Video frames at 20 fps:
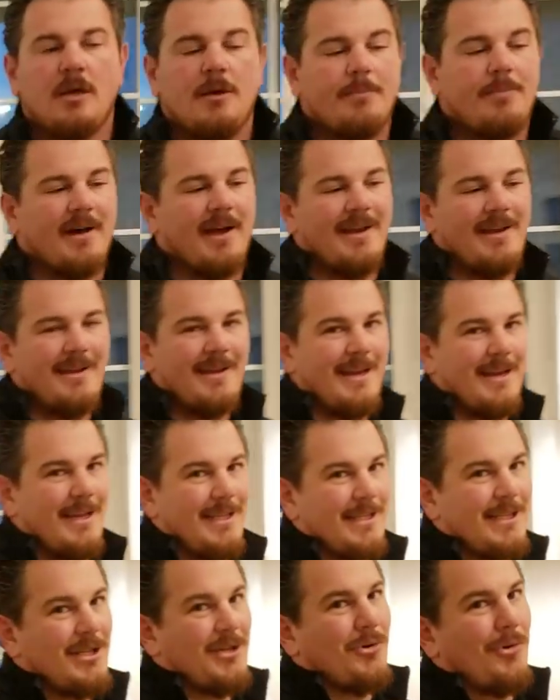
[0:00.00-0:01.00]
But it
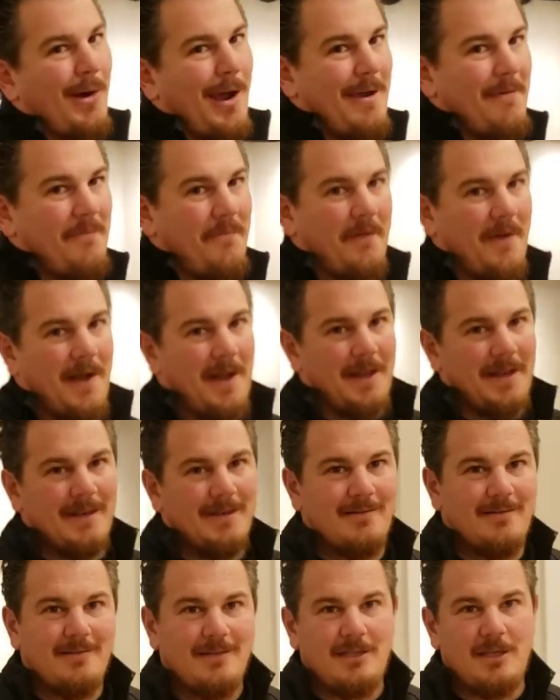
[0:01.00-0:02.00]
is quite
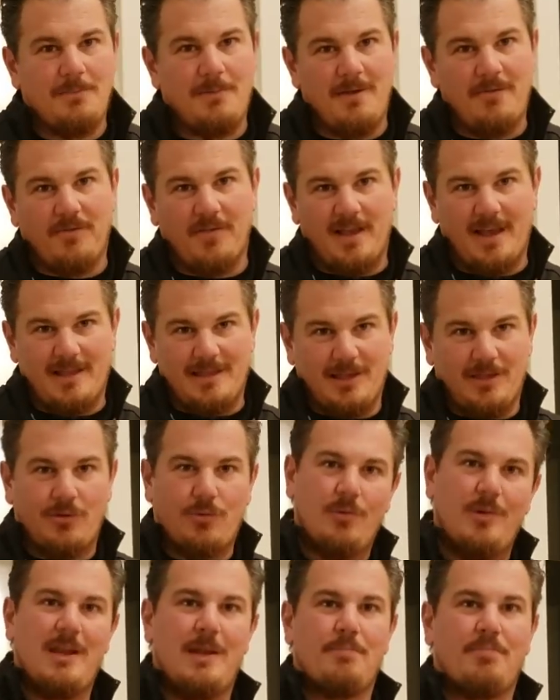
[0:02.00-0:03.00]
fun to be flying the
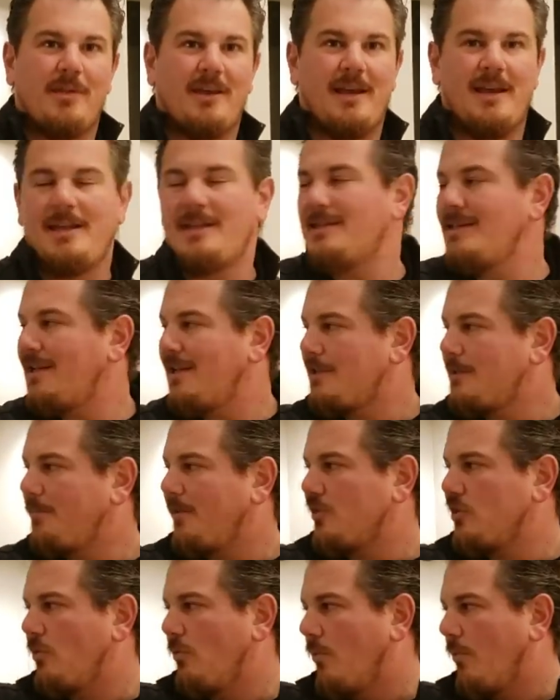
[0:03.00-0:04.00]
3D planes,
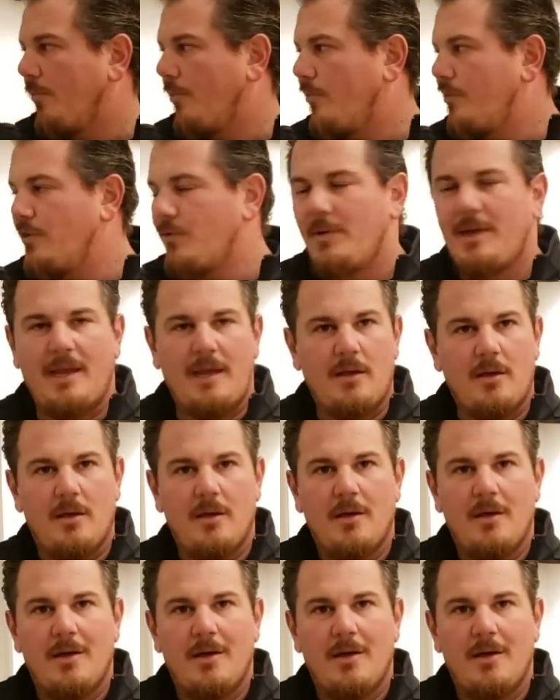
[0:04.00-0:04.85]
especially when we're doing